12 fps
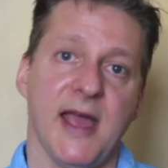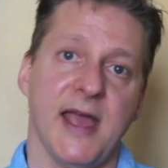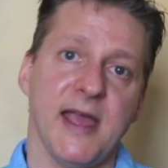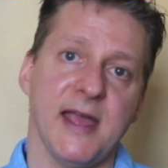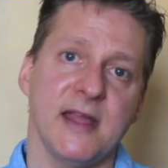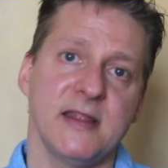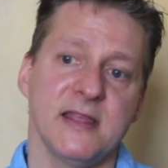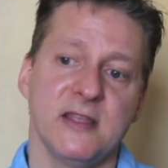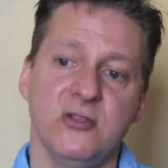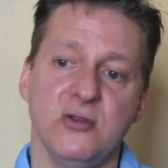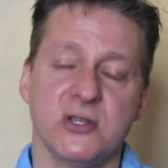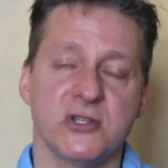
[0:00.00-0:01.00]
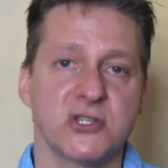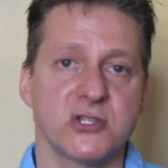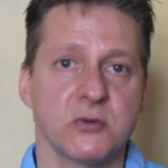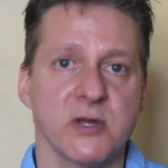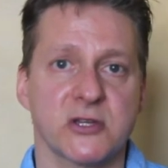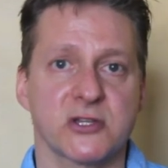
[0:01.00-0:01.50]
and then you can
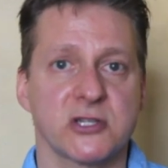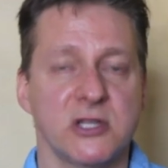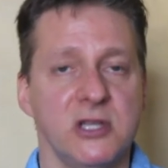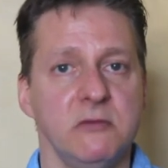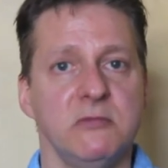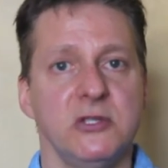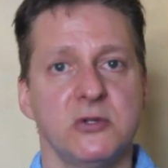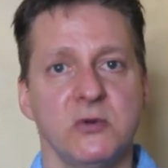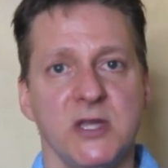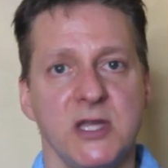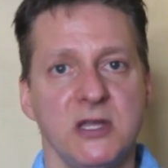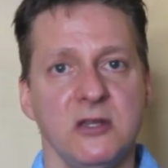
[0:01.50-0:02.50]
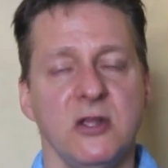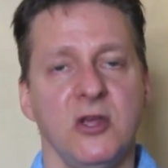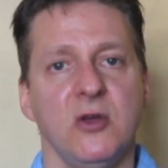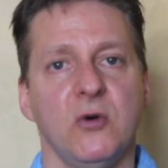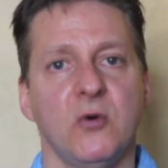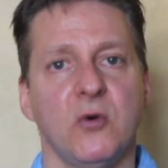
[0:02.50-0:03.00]
switch in between
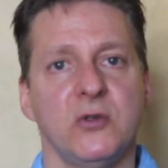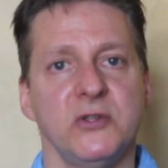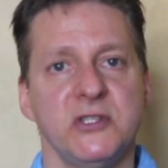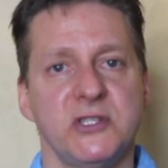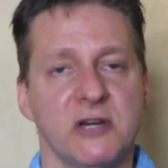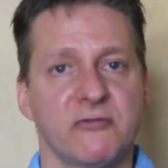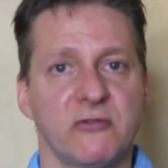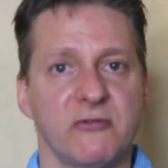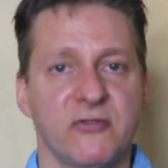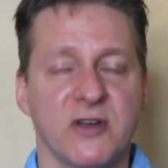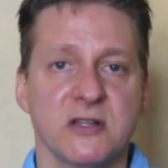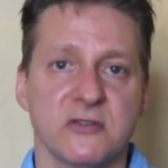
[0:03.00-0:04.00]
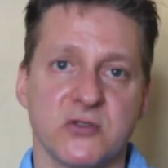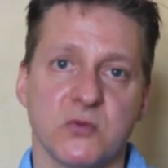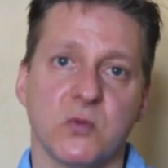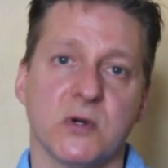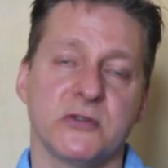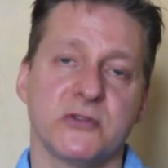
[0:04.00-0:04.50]
all these different funds
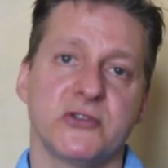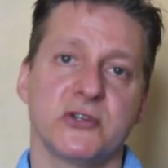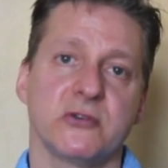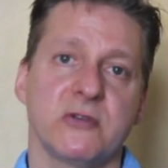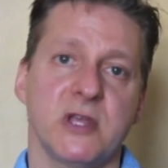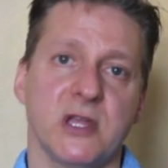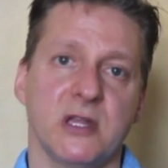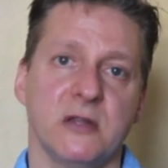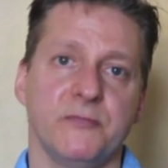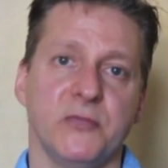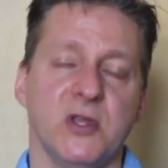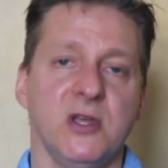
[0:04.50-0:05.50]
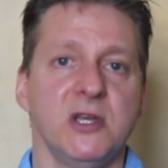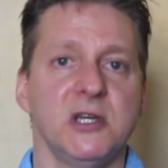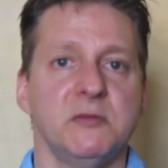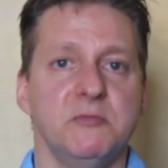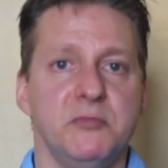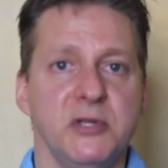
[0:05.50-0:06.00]
once you're in.
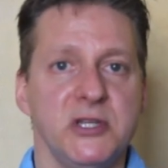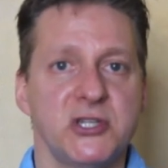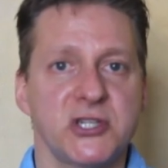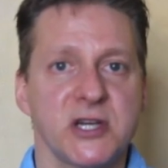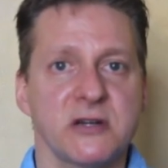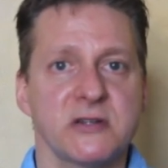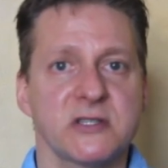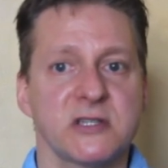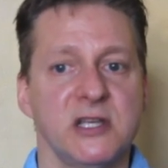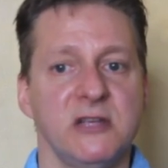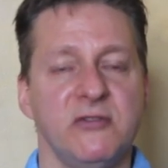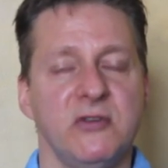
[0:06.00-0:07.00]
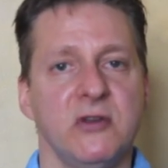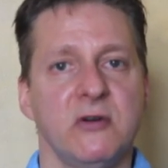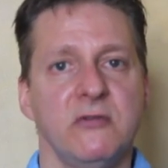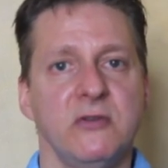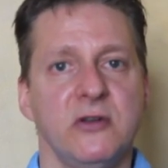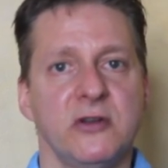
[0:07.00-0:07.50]
B shares, if you
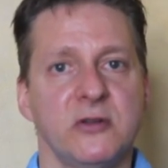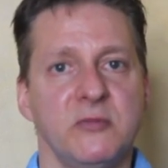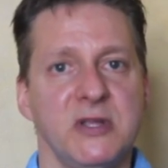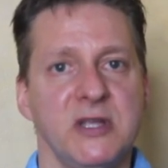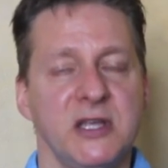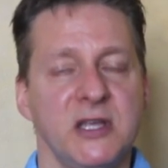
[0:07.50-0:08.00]
know you're going to be